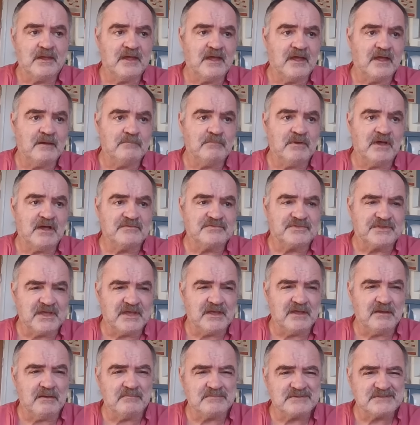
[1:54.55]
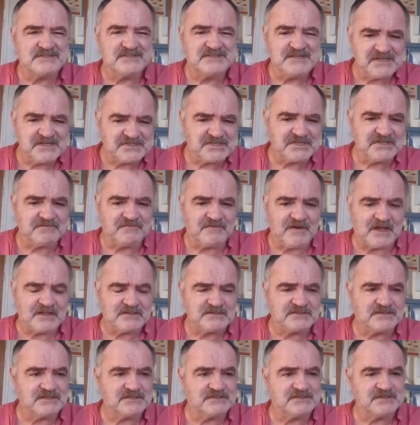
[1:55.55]
The
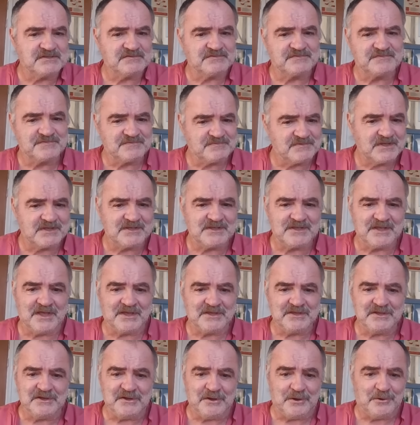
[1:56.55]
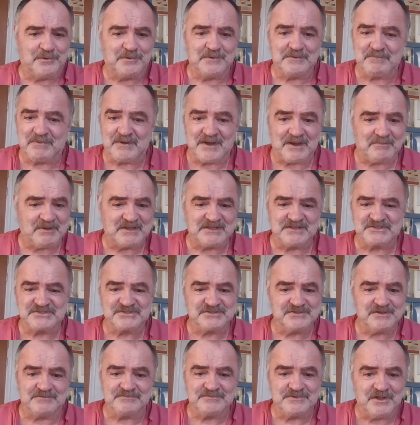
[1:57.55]
disadvantage is, you know, but I mean,
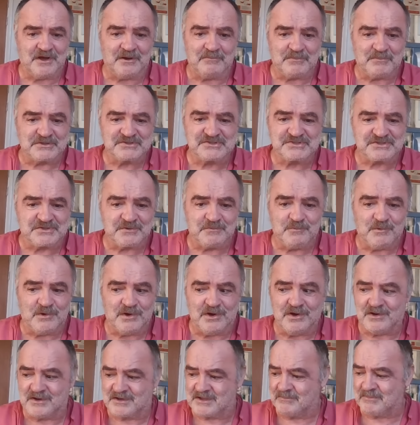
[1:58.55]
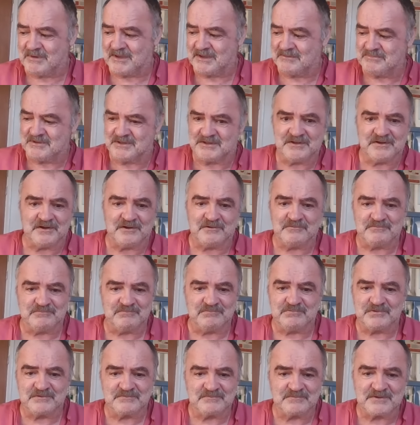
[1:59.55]
there's not much to walk. I mean, you
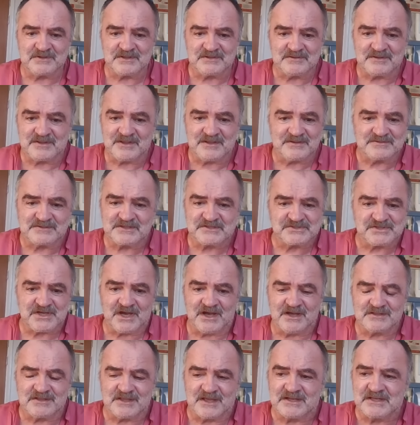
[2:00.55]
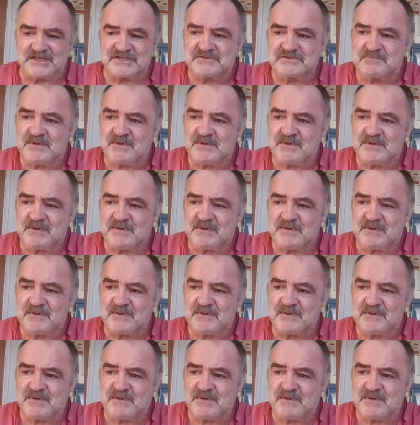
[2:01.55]
know, there's hardly